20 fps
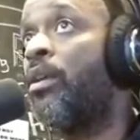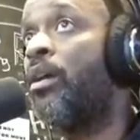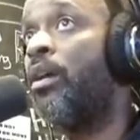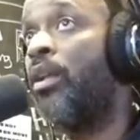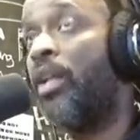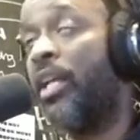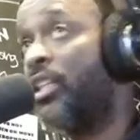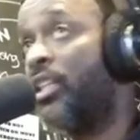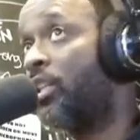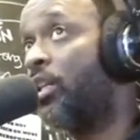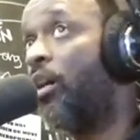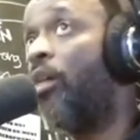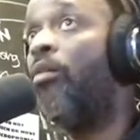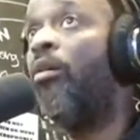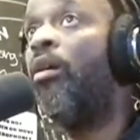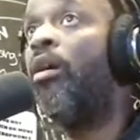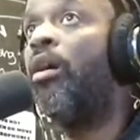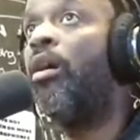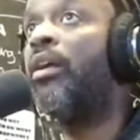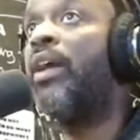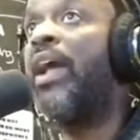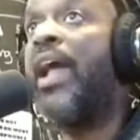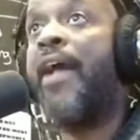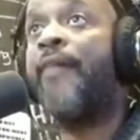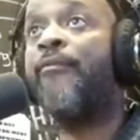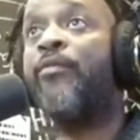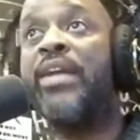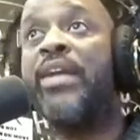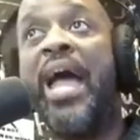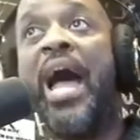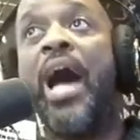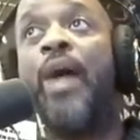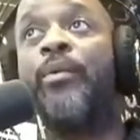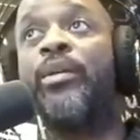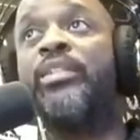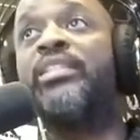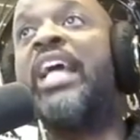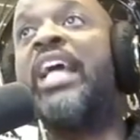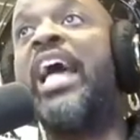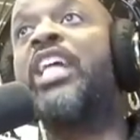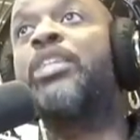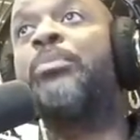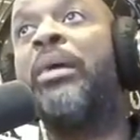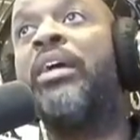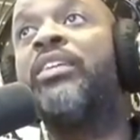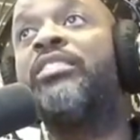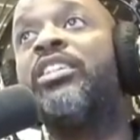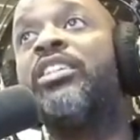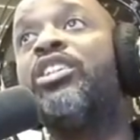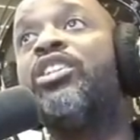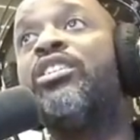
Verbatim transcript: Let's go on. Every hour, taxpayers in the